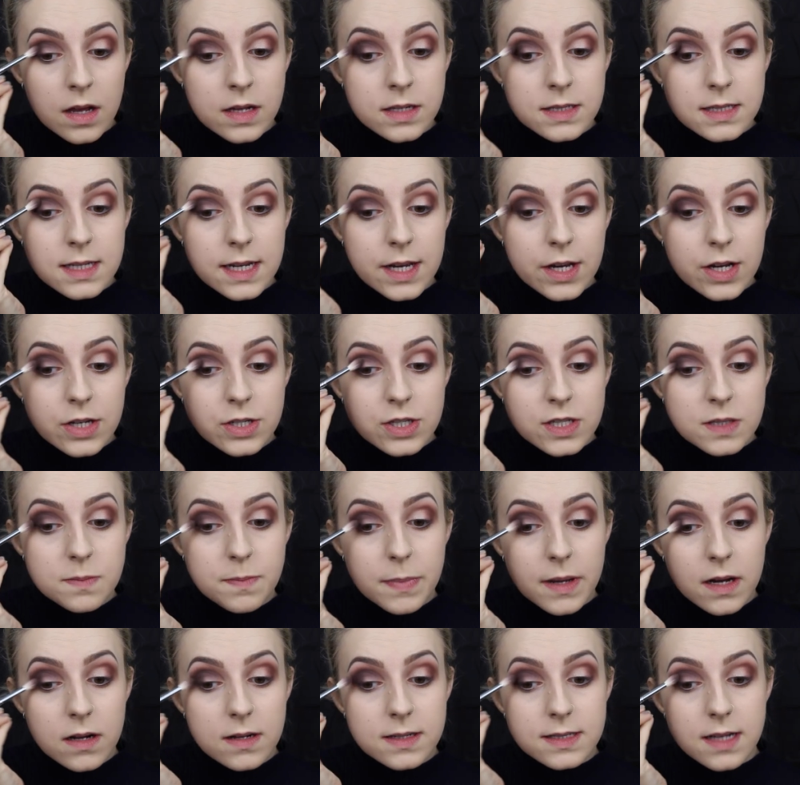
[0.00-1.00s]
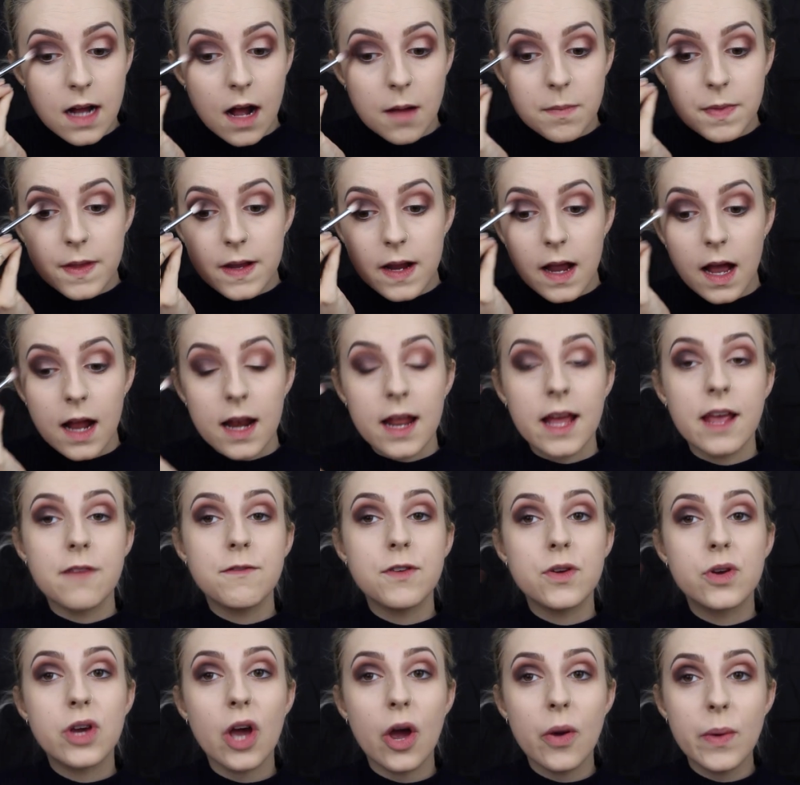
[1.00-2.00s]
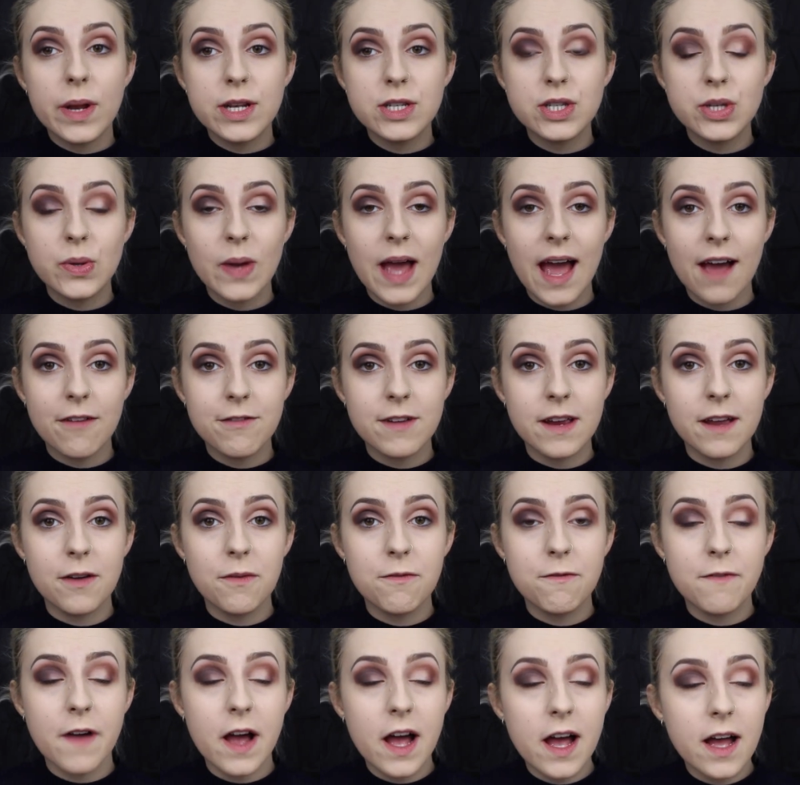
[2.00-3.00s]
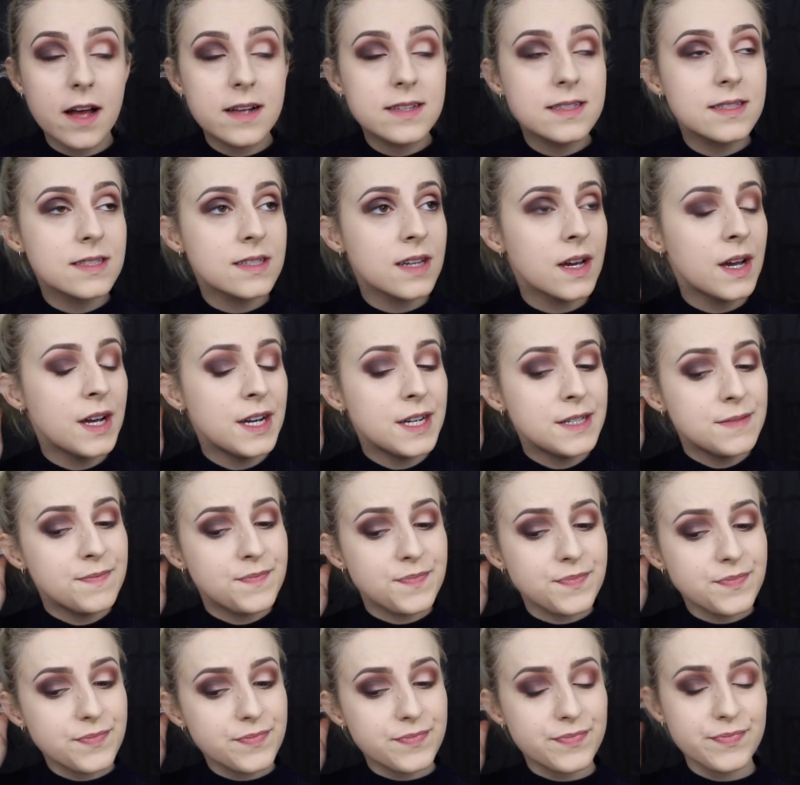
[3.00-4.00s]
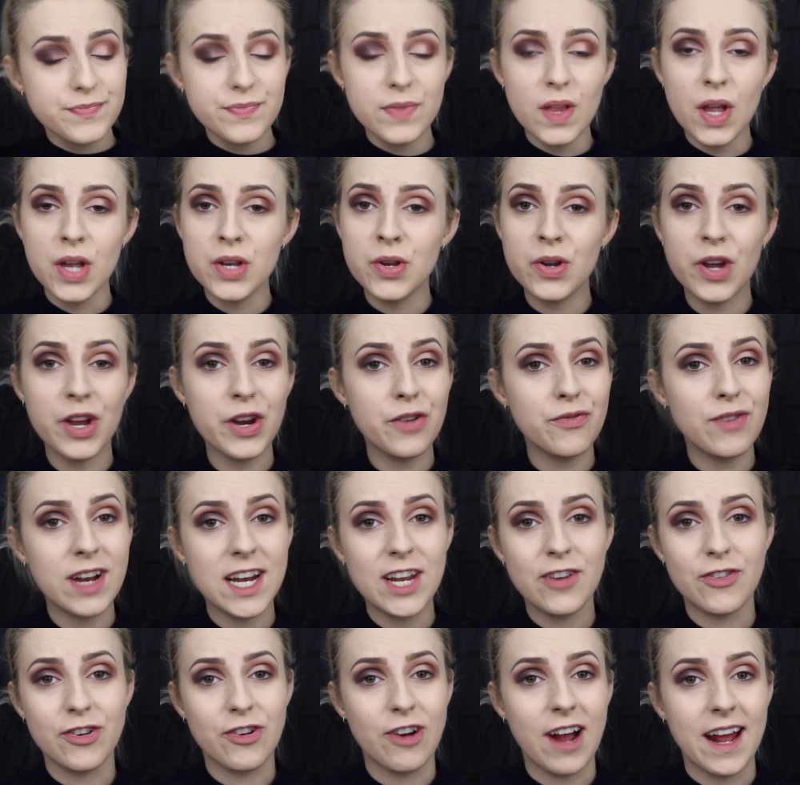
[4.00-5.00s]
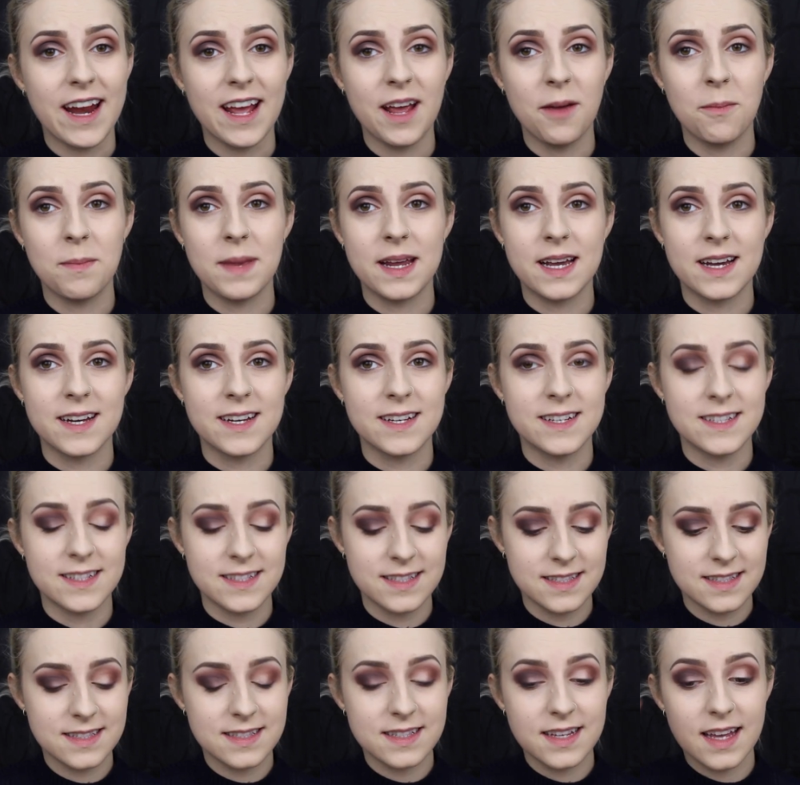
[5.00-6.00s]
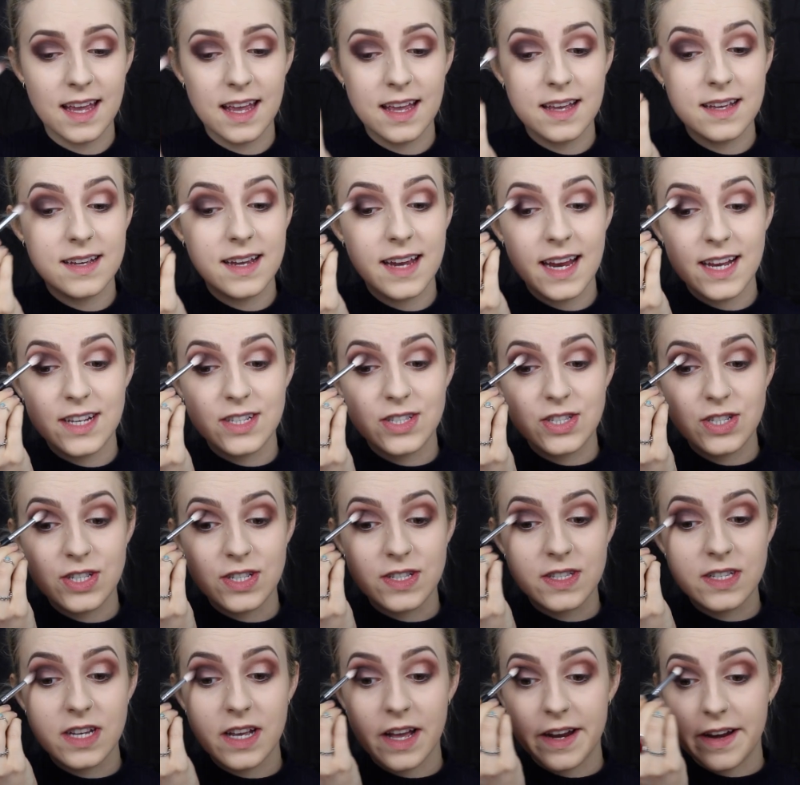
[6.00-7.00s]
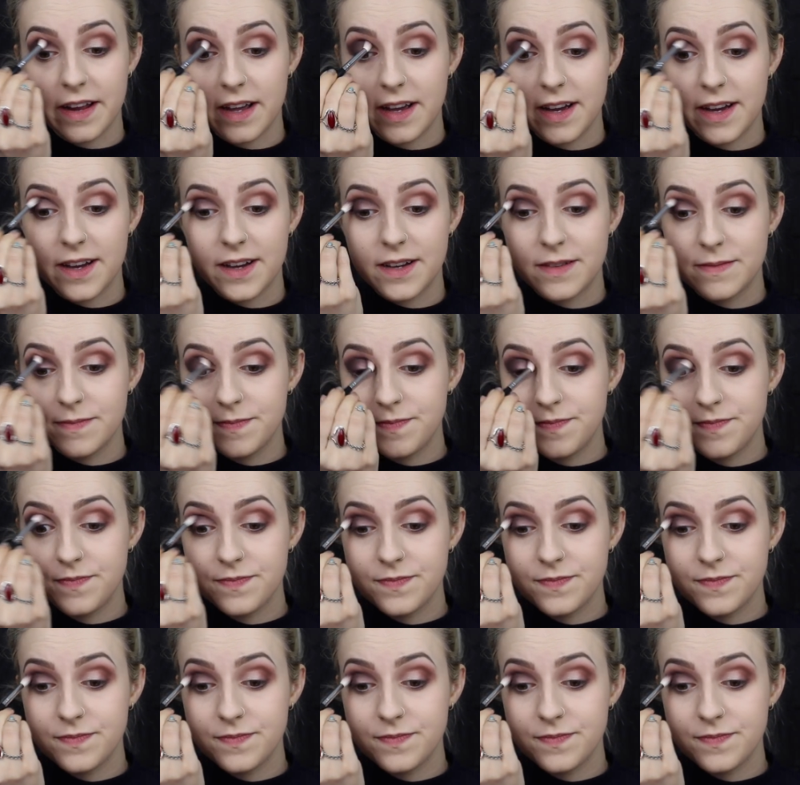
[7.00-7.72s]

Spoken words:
So you can just build up the colour. If you go in too heavy at first, you're going to really regret it, because it's just gonna